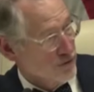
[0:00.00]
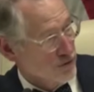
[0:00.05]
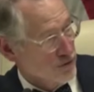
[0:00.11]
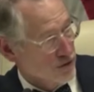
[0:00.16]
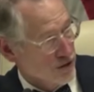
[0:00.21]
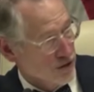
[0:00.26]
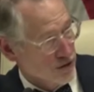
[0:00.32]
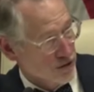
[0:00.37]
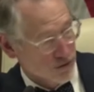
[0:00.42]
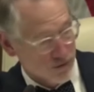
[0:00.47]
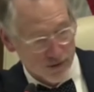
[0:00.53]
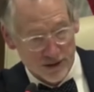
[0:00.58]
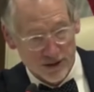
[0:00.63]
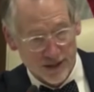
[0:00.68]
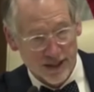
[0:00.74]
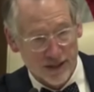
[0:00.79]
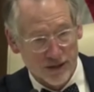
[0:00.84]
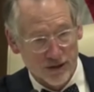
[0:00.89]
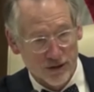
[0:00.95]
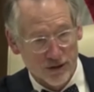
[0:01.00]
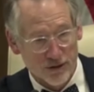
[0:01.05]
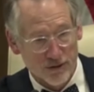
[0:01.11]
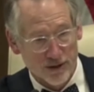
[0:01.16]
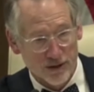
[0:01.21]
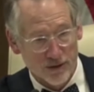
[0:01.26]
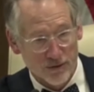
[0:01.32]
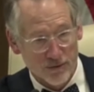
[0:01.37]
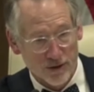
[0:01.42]
years, which they could do
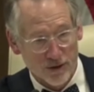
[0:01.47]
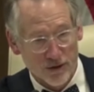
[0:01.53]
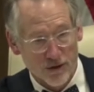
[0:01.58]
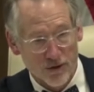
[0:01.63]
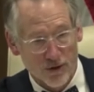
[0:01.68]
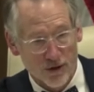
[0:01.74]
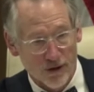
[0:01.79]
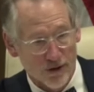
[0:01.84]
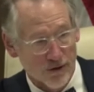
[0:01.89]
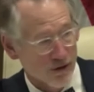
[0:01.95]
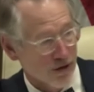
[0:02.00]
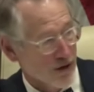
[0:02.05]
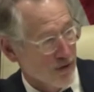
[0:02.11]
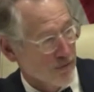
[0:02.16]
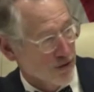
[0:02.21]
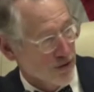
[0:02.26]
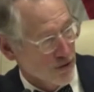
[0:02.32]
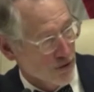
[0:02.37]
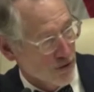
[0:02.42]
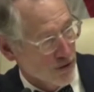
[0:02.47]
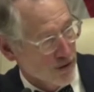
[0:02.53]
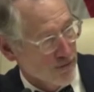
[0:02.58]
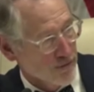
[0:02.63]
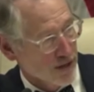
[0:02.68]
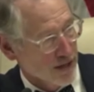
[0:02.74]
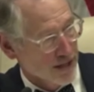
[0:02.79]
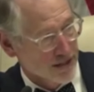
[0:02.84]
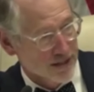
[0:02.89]
either recurring or non-recurring,
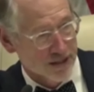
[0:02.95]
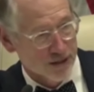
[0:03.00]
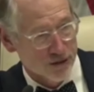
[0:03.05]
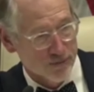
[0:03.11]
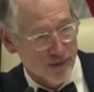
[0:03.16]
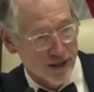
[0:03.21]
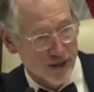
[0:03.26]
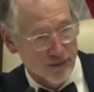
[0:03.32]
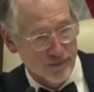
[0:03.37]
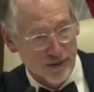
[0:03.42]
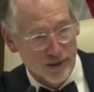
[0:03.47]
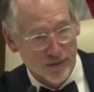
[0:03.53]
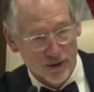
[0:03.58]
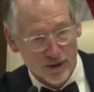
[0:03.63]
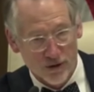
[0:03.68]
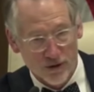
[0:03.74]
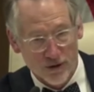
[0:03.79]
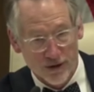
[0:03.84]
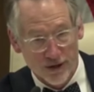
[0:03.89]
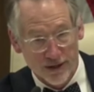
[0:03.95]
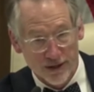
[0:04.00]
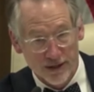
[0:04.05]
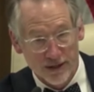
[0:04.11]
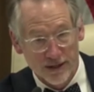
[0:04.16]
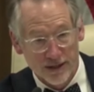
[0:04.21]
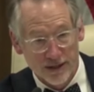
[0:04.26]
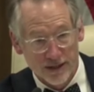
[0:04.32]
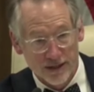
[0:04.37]
but I anticipate it'll be
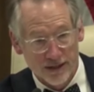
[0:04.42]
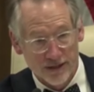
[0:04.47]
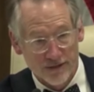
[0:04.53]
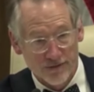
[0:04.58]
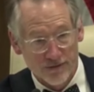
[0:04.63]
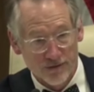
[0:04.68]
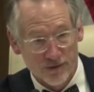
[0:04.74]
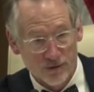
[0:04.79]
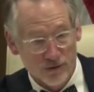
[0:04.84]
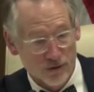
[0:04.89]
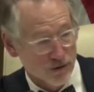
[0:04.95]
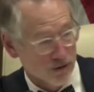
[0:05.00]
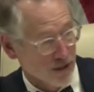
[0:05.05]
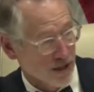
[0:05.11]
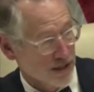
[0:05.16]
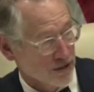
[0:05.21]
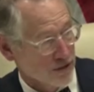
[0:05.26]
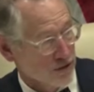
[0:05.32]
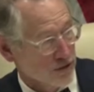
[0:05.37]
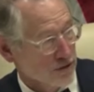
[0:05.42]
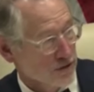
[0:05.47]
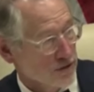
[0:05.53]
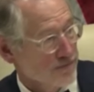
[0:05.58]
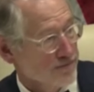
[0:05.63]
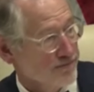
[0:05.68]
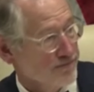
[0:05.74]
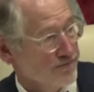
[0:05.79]
recurring in the future elections.